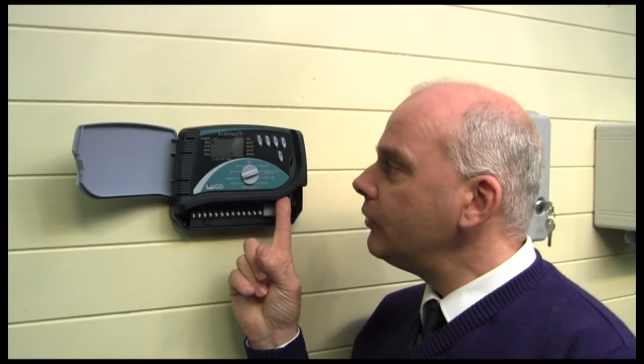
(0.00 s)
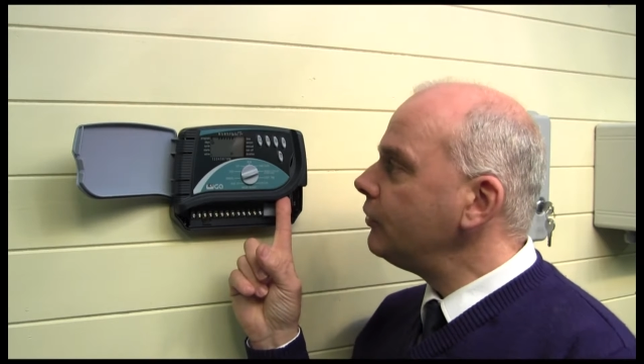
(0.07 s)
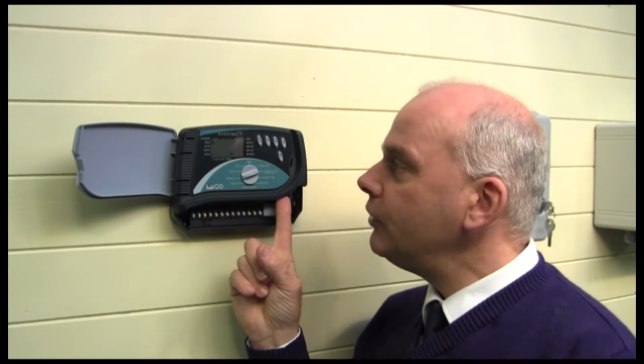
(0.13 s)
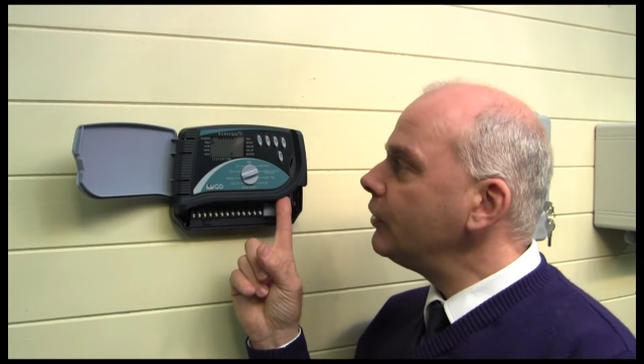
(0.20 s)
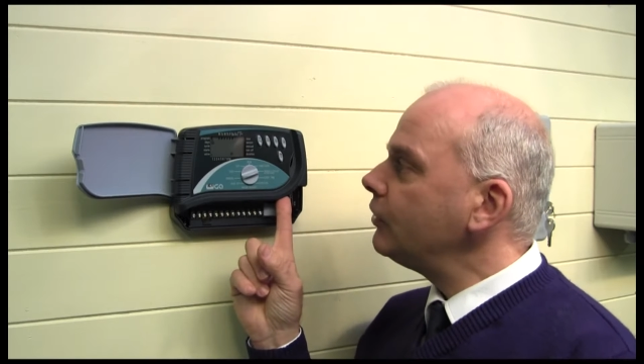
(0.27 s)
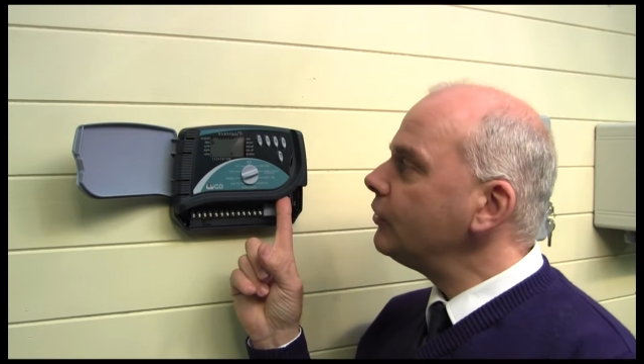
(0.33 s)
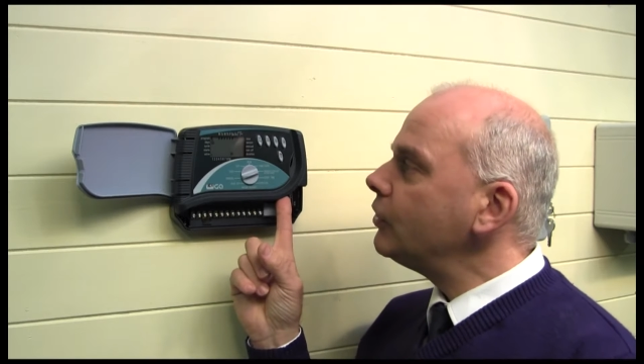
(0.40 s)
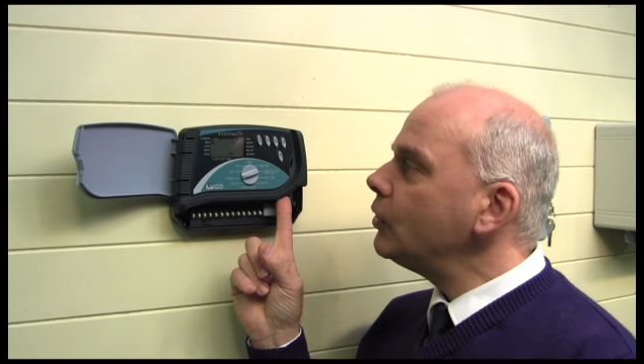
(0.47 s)
so
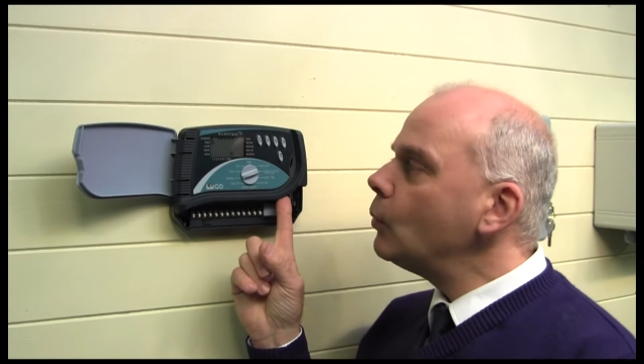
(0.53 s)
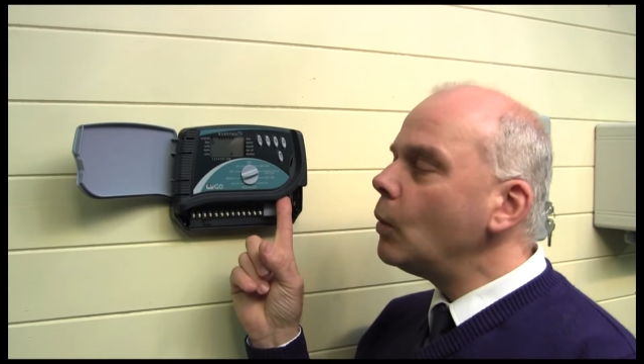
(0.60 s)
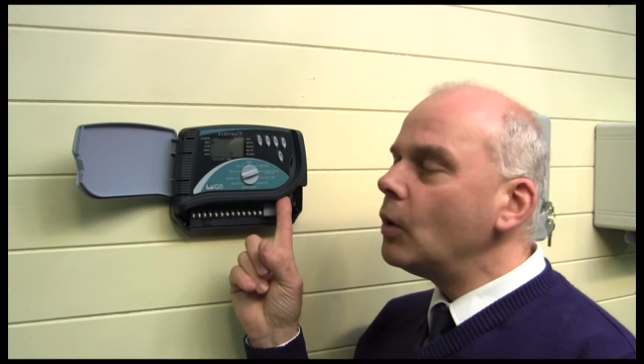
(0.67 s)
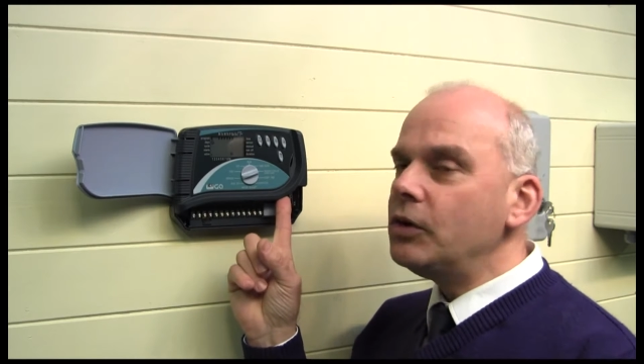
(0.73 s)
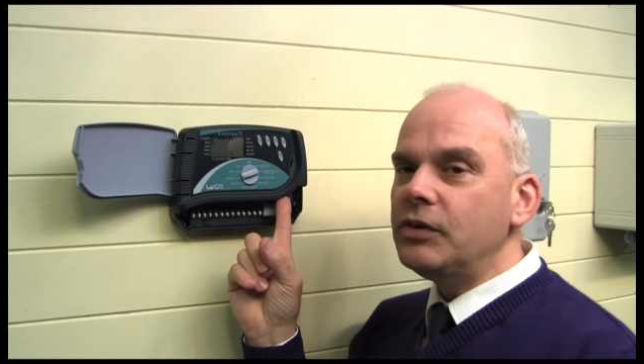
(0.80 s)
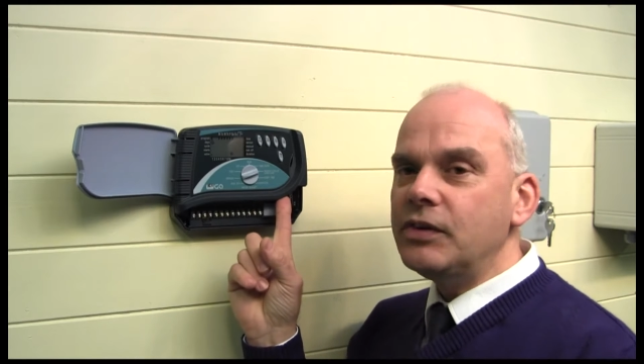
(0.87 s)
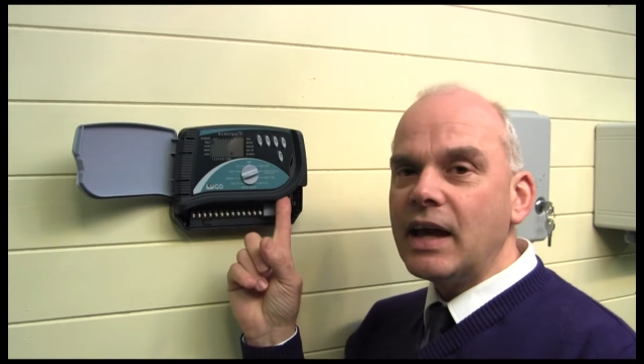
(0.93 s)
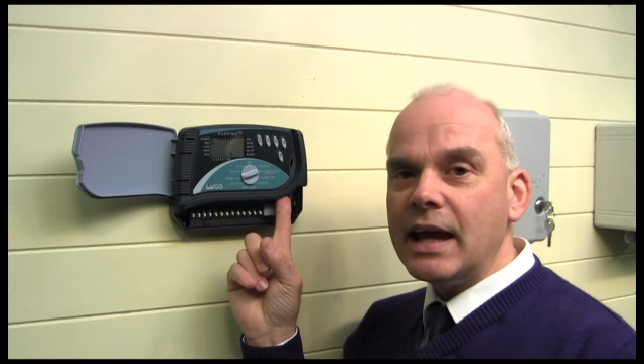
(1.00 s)
you can do
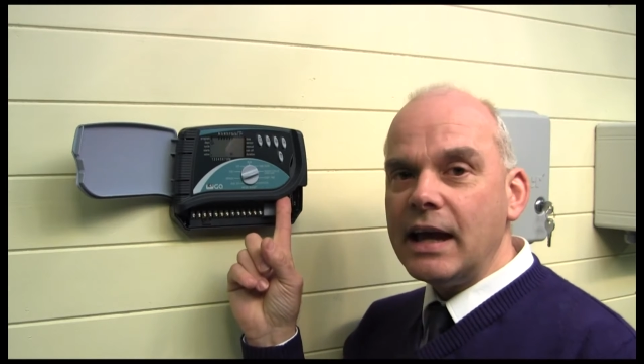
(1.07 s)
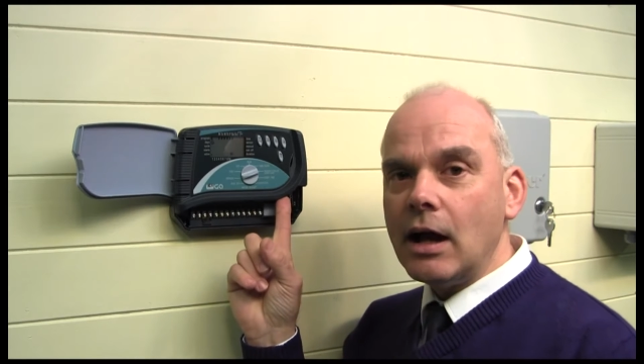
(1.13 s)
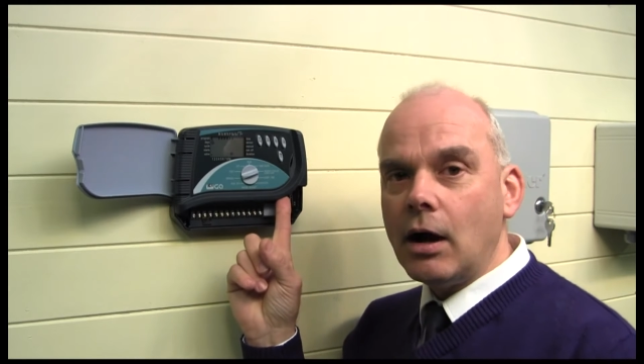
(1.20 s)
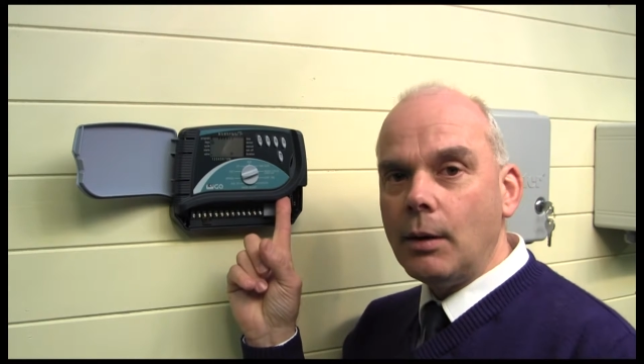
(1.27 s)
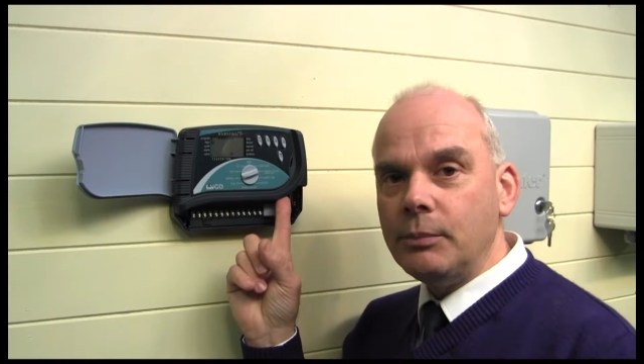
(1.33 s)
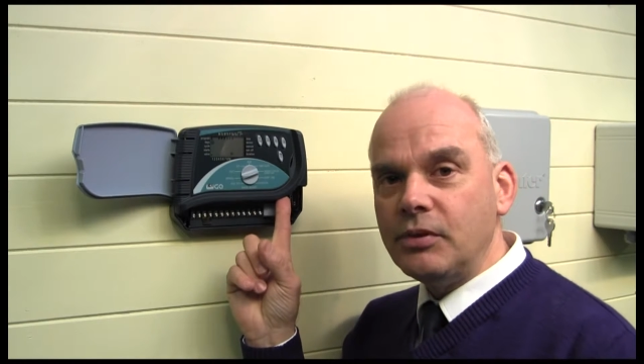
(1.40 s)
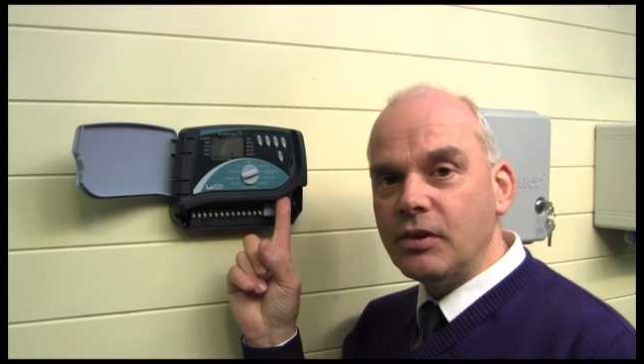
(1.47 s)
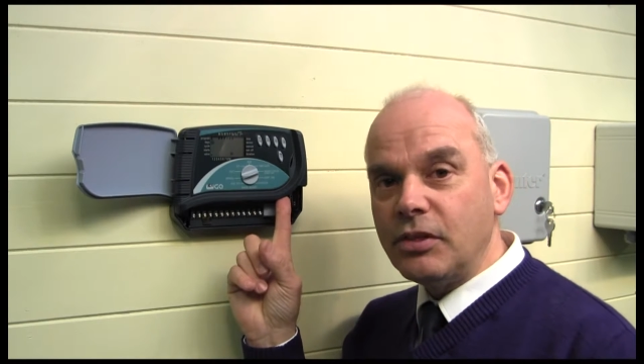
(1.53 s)
1 day
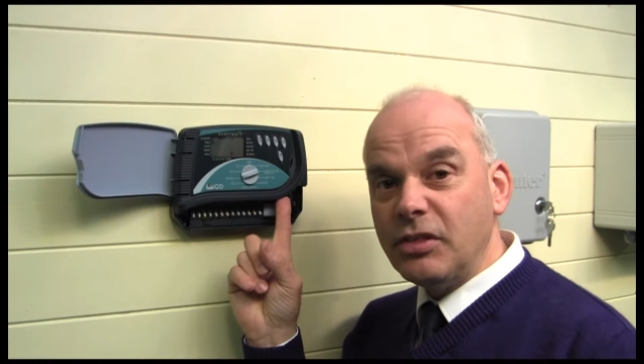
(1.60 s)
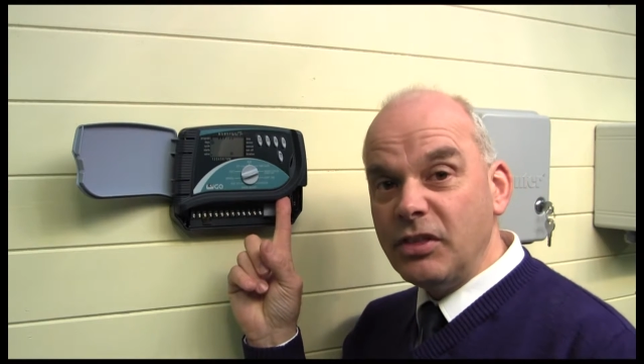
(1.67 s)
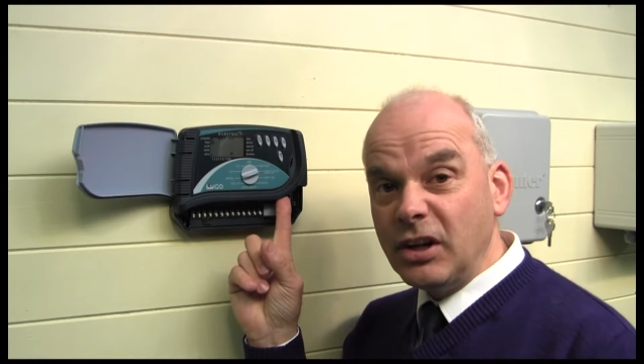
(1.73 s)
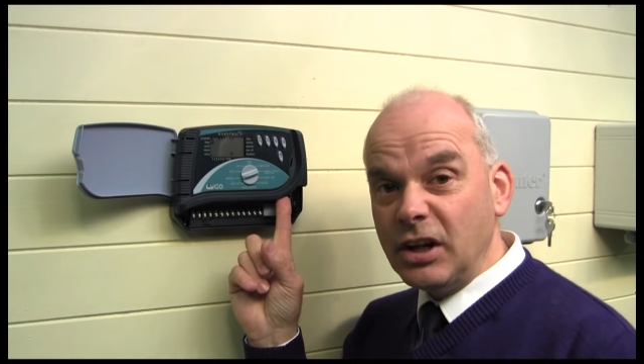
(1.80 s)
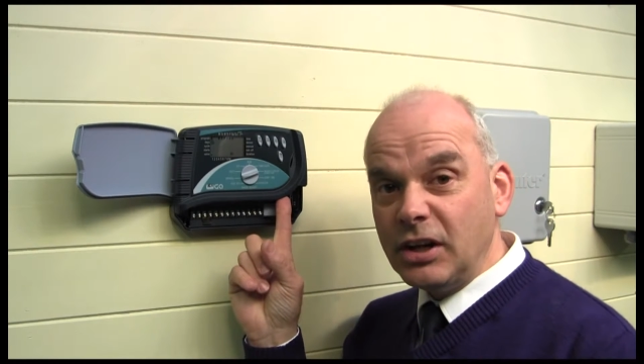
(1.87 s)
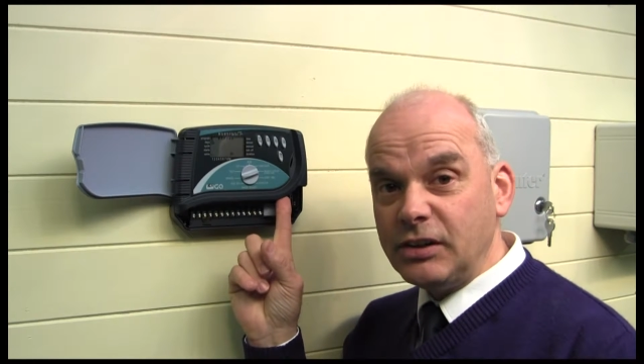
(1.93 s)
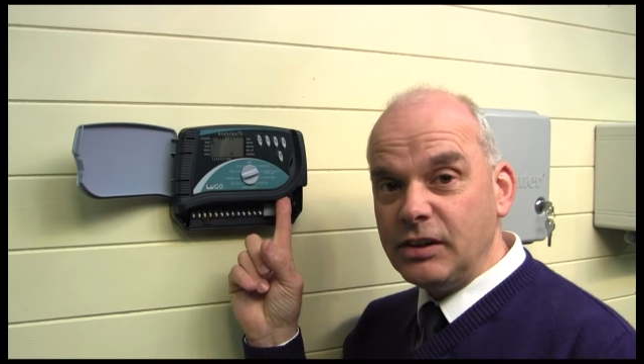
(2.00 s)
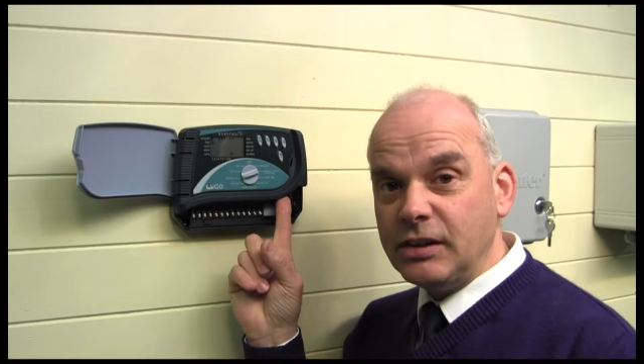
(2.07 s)
up to
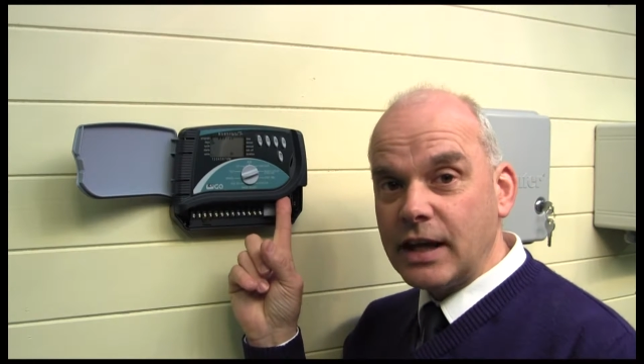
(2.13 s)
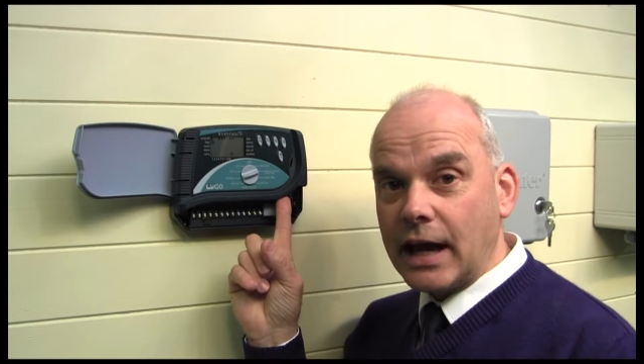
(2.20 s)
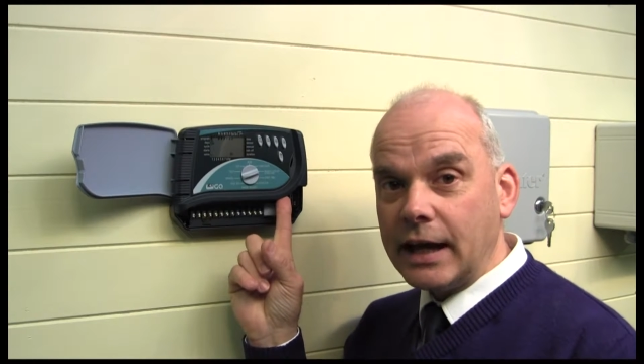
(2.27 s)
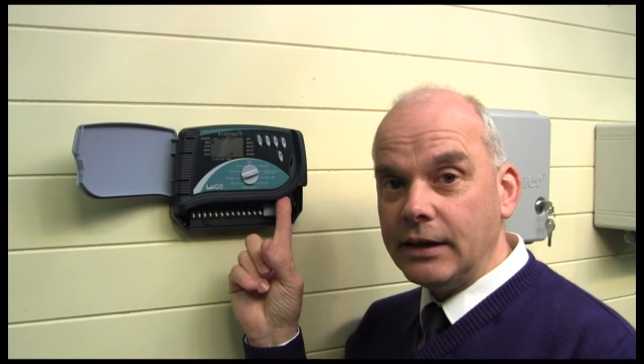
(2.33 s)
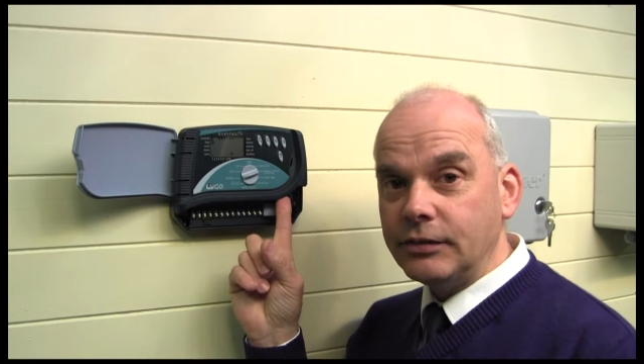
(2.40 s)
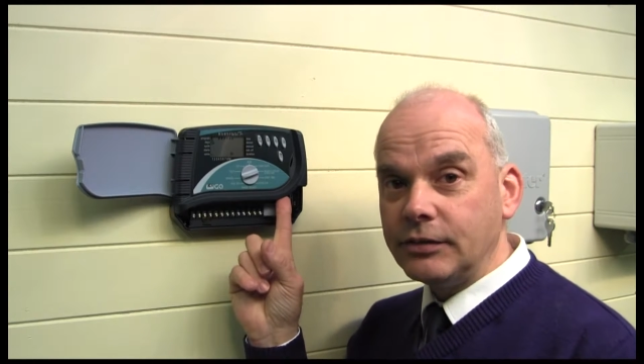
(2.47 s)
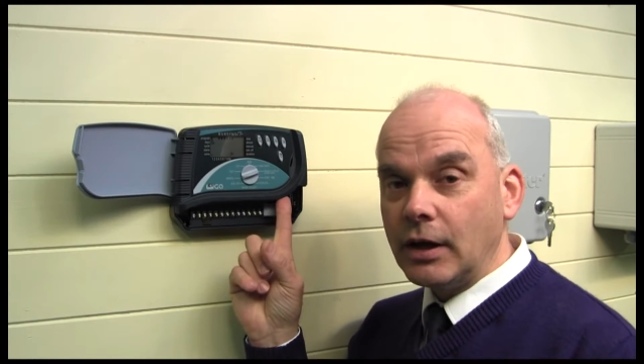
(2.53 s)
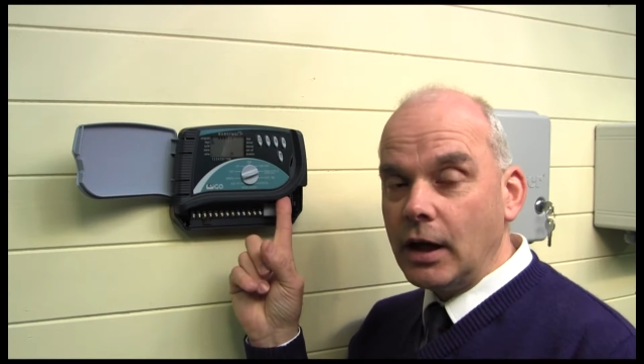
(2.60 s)
30
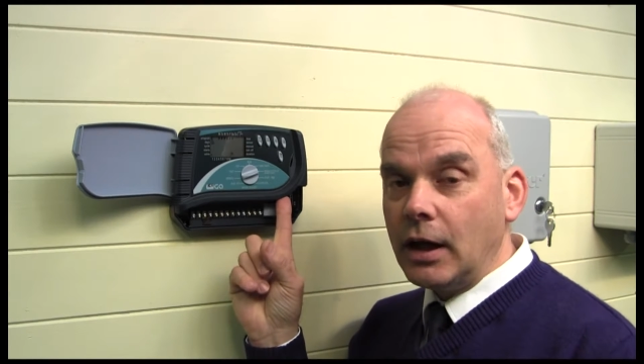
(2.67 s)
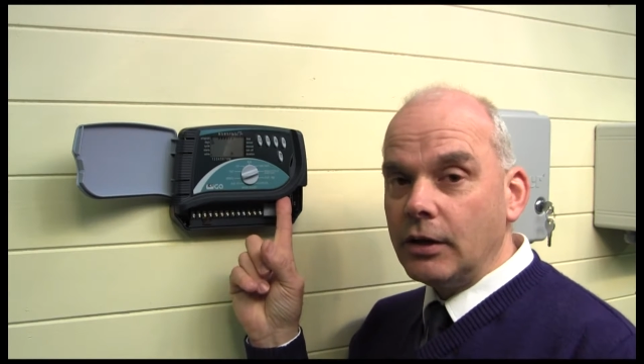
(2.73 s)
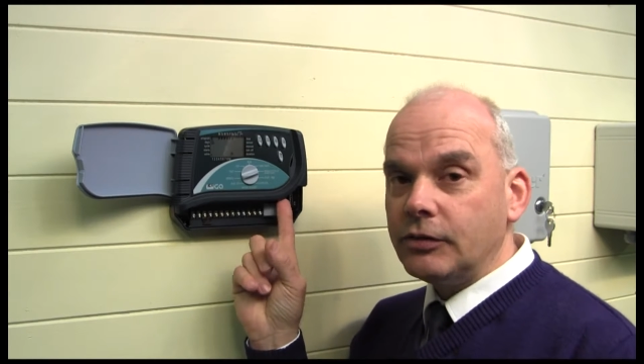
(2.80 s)
days,